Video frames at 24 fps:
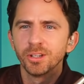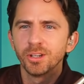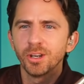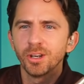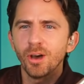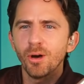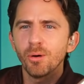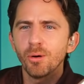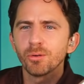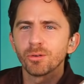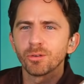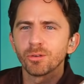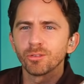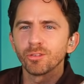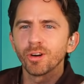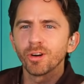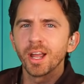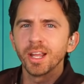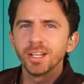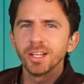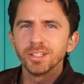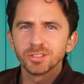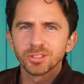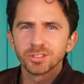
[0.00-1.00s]
No
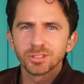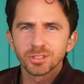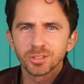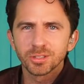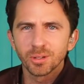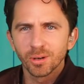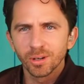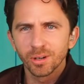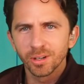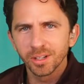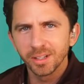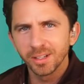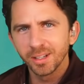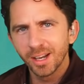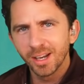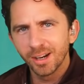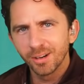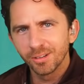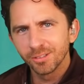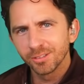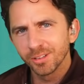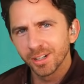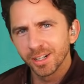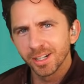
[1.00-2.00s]
great story
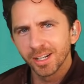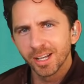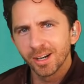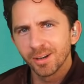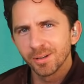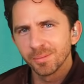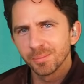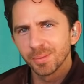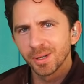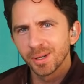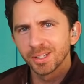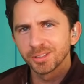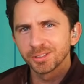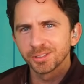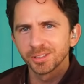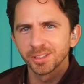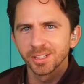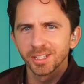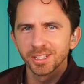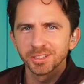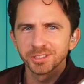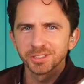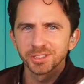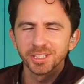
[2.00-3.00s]
out right now in Bachelor
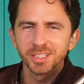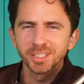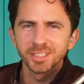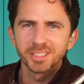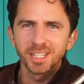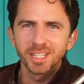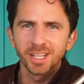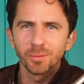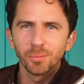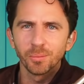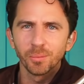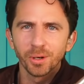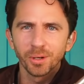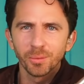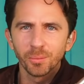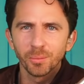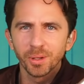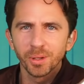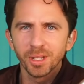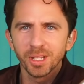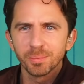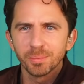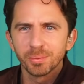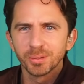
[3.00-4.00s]
Nation. It's that one
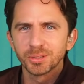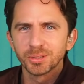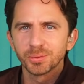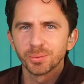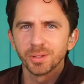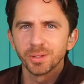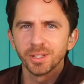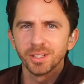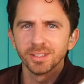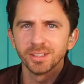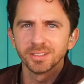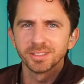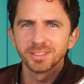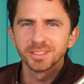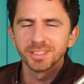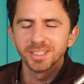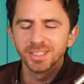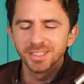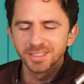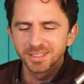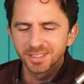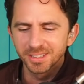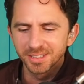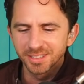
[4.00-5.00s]
week between
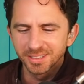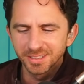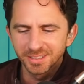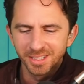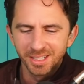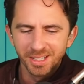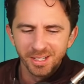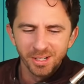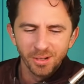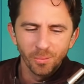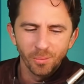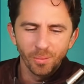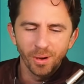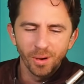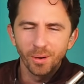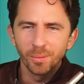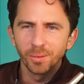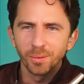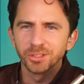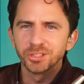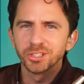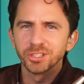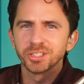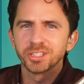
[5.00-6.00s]
seasons where
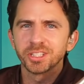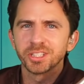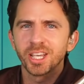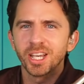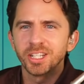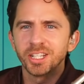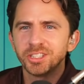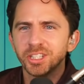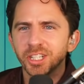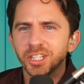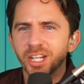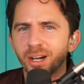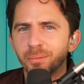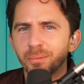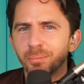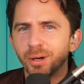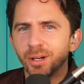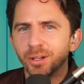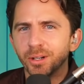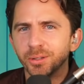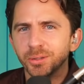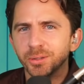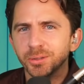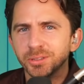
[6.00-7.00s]
we're just catching up
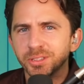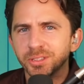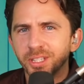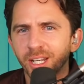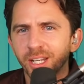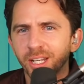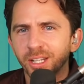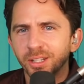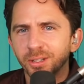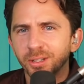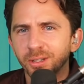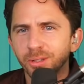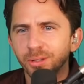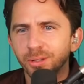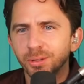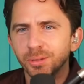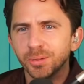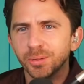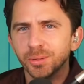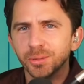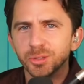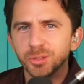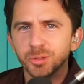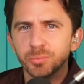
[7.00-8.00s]
on who's dating
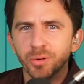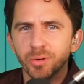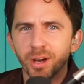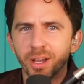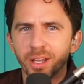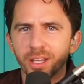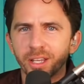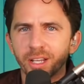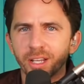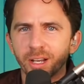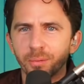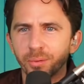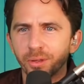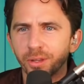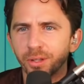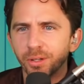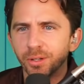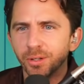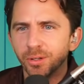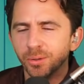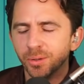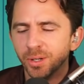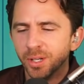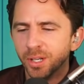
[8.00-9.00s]
who, who's breaking up with
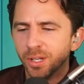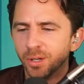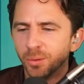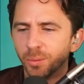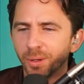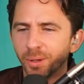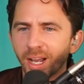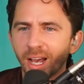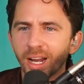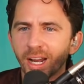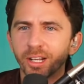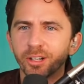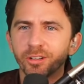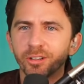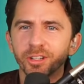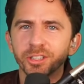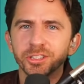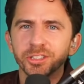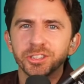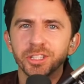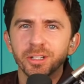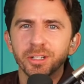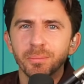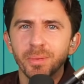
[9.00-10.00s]
who. We got a
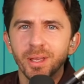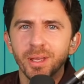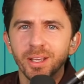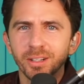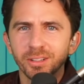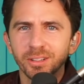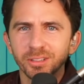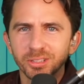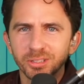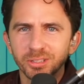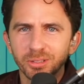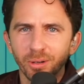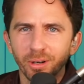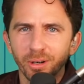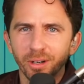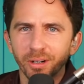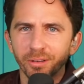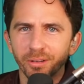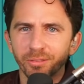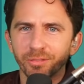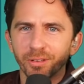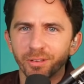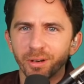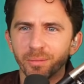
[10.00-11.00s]
Christian Mingle
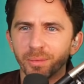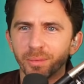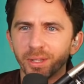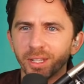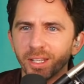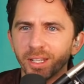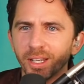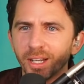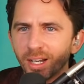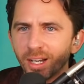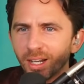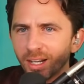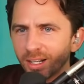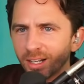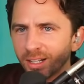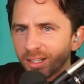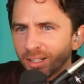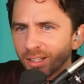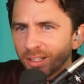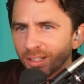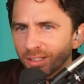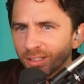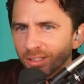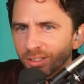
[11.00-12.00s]
story from the uh,
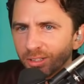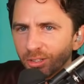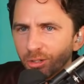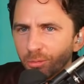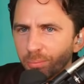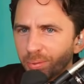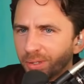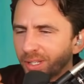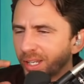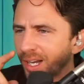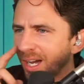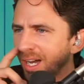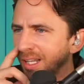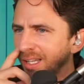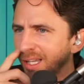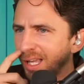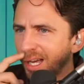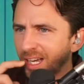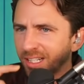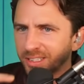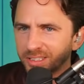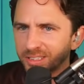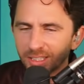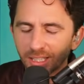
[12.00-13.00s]
goopy
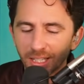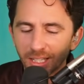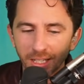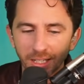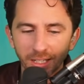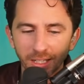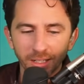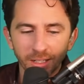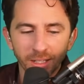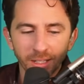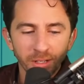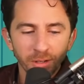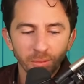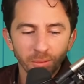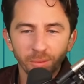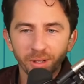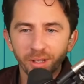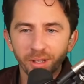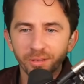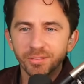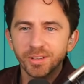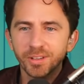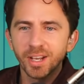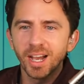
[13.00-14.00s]
eyelash lady.
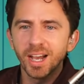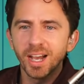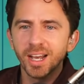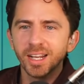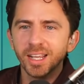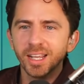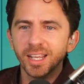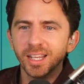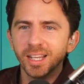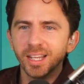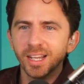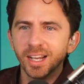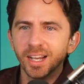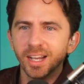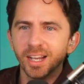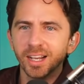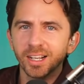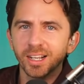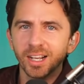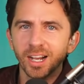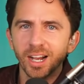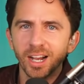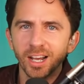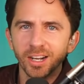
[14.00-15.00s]
We've got a uh,
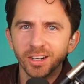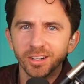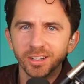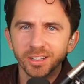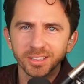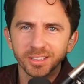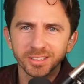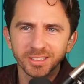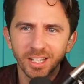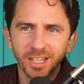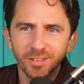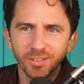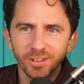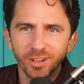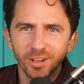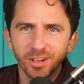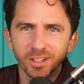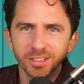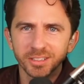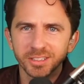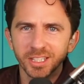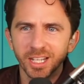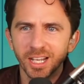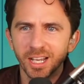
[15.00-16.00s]
Connor's having a
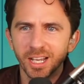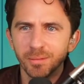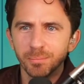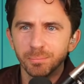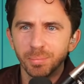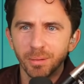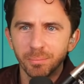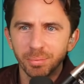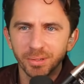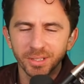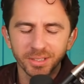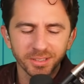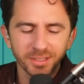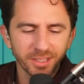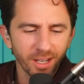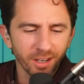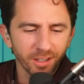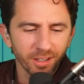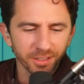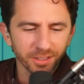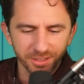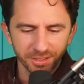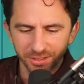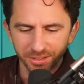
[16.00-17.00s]
hard time bumping his
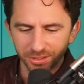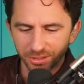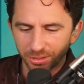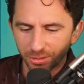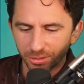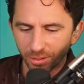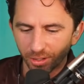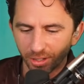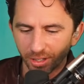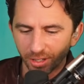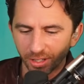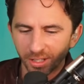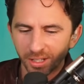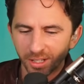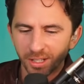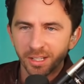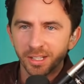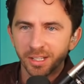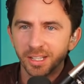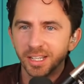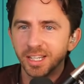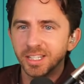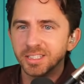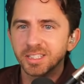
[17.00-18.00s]
Harrison story.
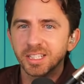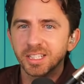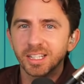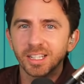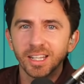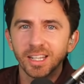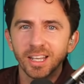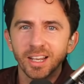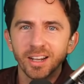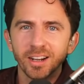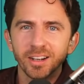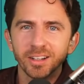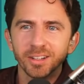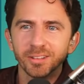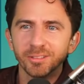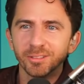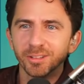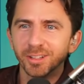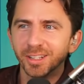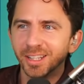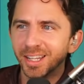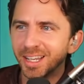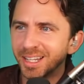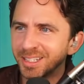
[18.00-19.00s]
Is Clare in a
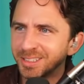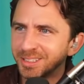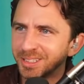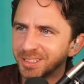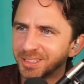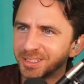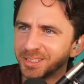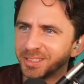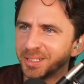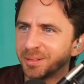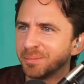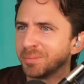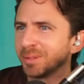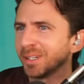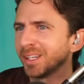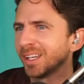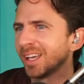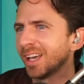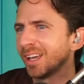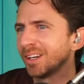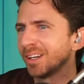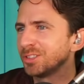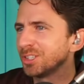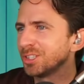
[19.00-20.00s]
relationship
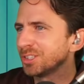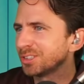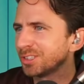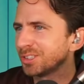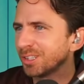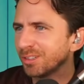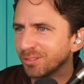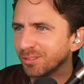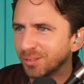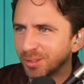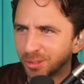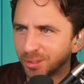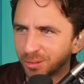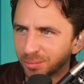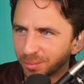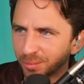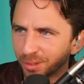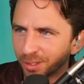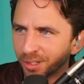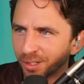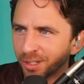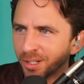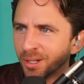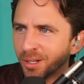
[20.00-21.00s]
again? Just a
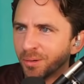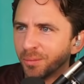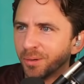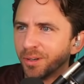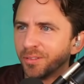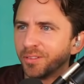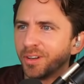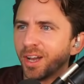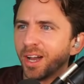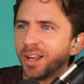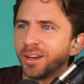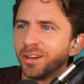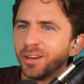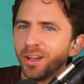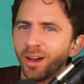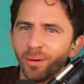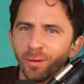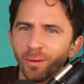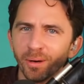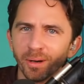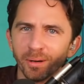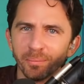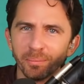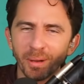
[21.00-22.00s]
rumor. We've got
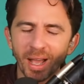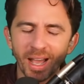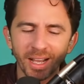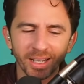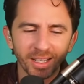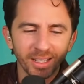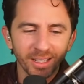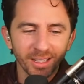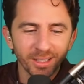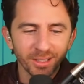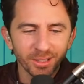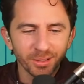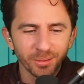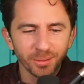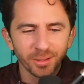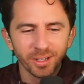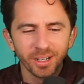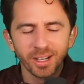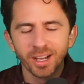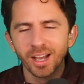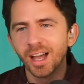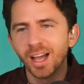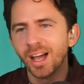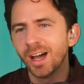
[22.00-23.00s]
Noah backing into
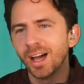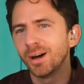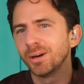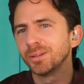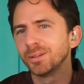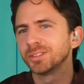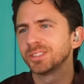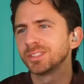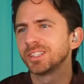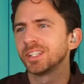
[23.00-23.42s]
a house.